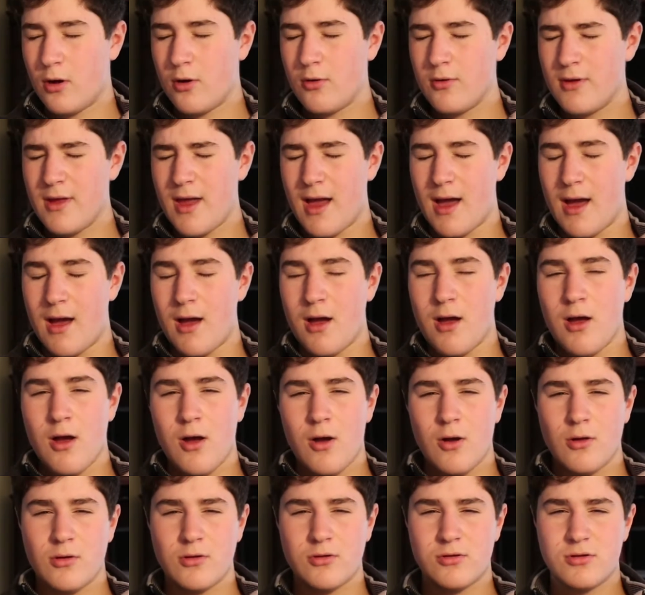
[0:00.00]
Oh yeah,
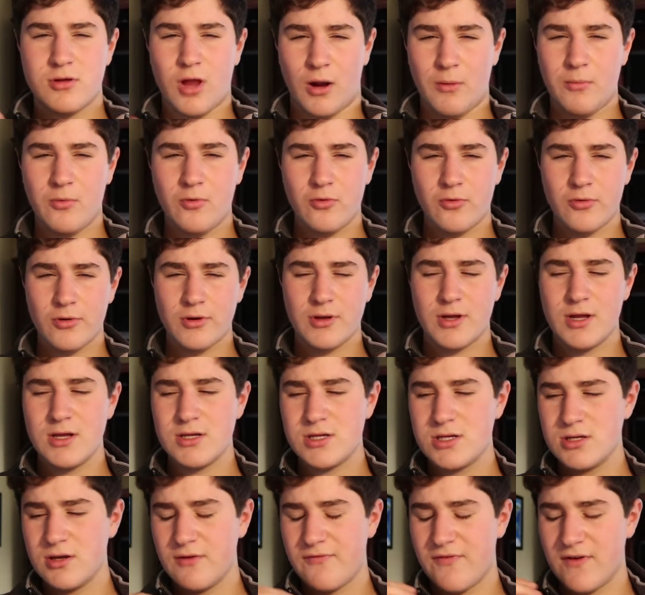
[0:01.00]
Dumbledore
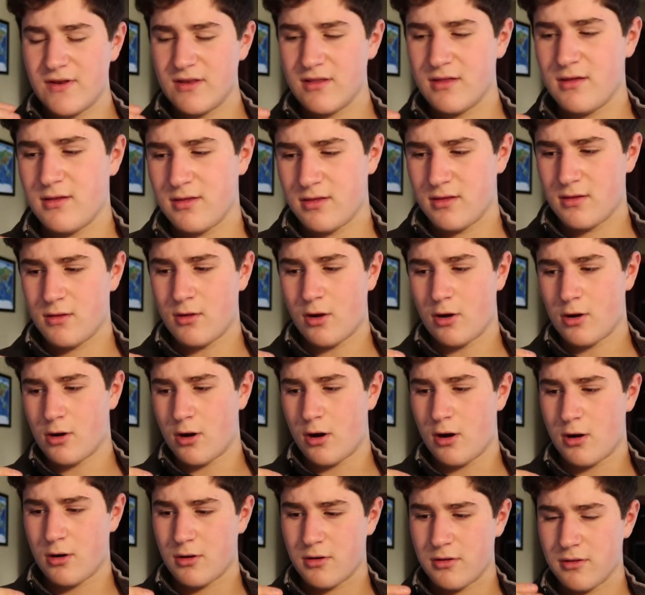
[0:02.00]
teaching defense against the dark
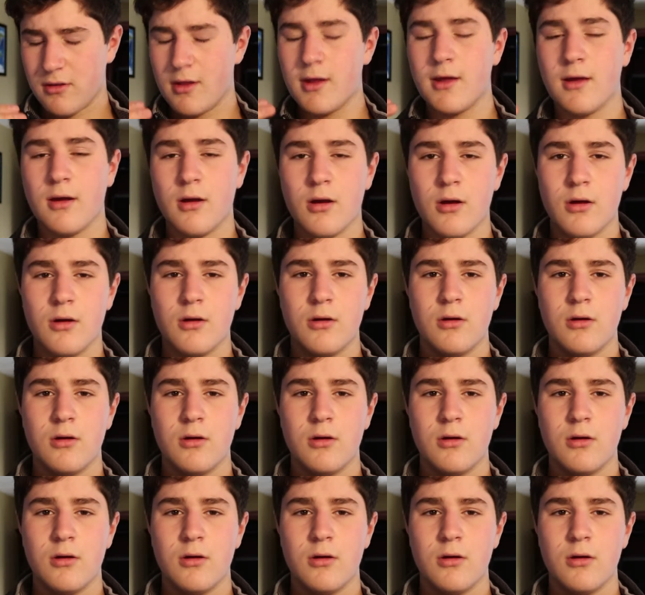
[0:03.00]
arts. Like,